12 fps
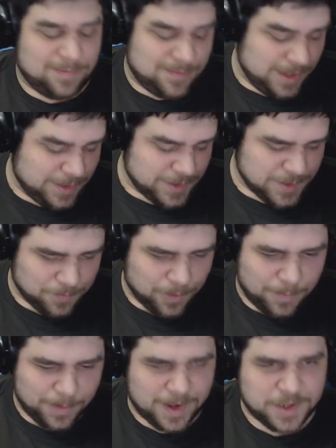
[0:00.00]
just
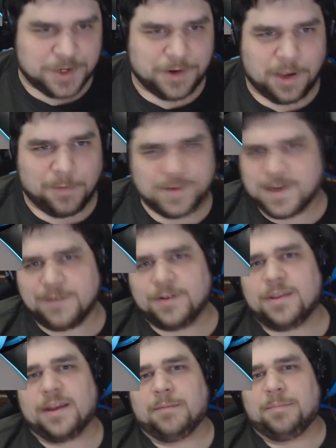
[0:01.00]
rub against your elbows and
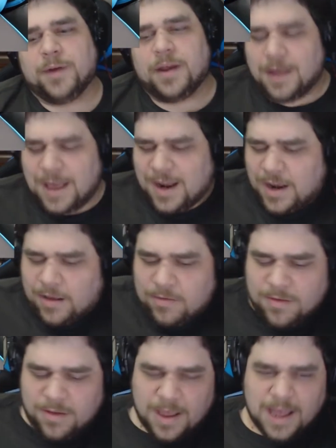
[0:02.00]
everything. But I don't know.
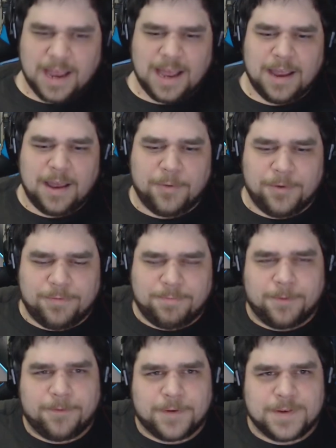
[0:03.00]
I would have
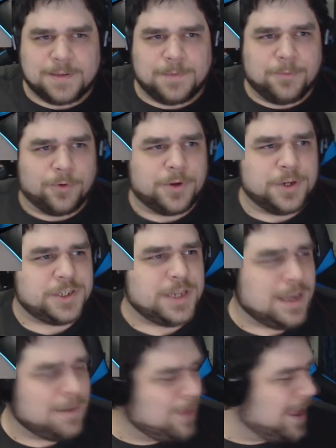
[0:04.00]
preferred something more
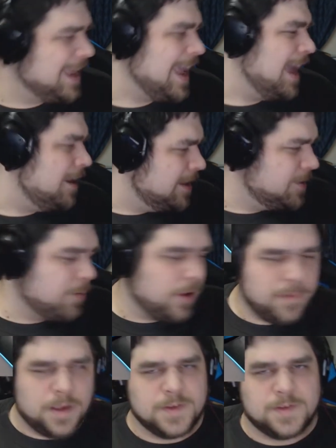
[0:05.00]
cushiony. Again, it's probably
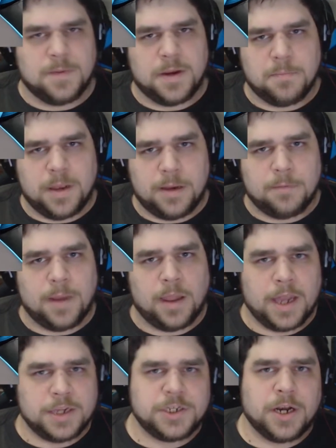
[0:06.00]
because my
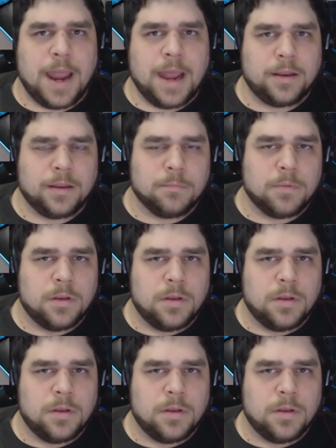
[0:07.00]
last chair had them.